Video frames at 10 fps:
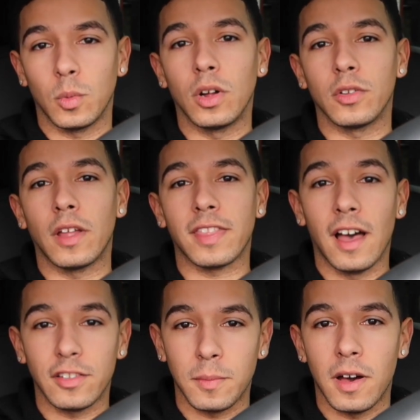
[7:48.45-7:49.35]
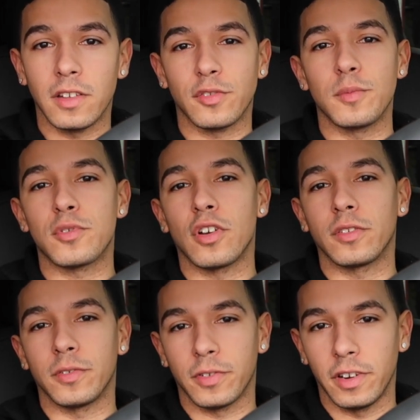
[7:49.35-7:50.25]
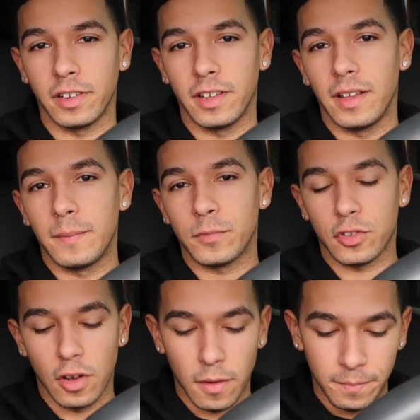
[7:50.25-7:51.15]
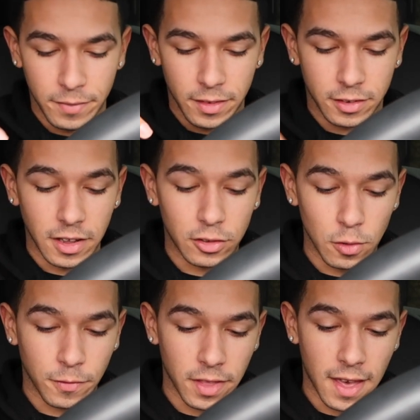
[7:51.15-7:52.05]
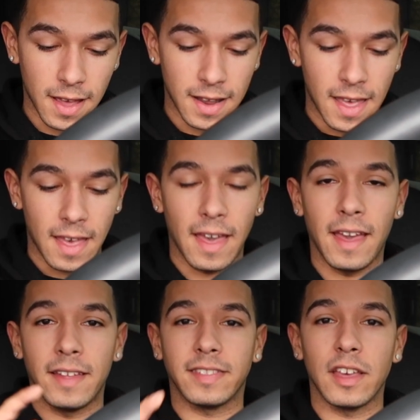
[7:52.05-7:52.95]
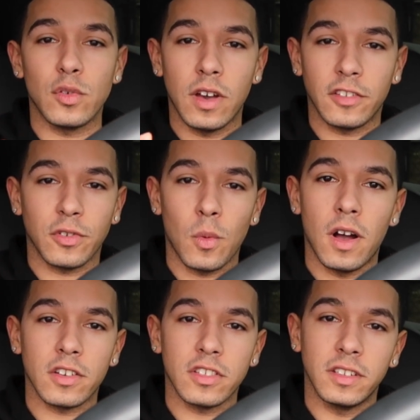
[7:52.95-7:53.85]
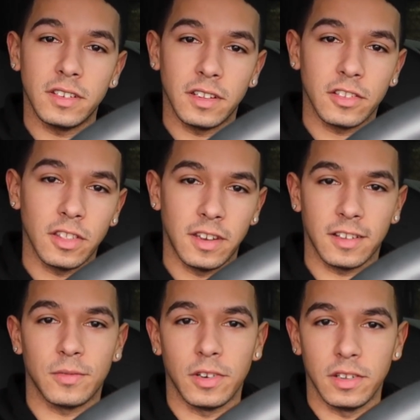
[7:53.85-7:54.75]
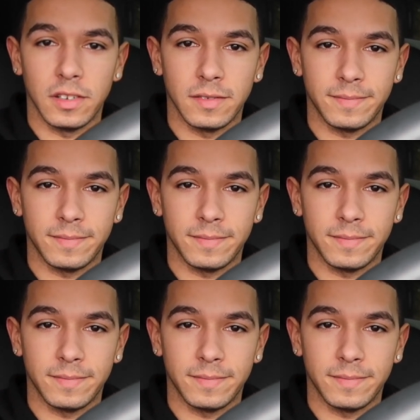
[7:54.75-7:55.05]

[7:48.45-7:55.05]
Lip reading: Well, 1,000 miles of supercharge for free. So stay tuned for that, and thank you guys for watching. Until the next video.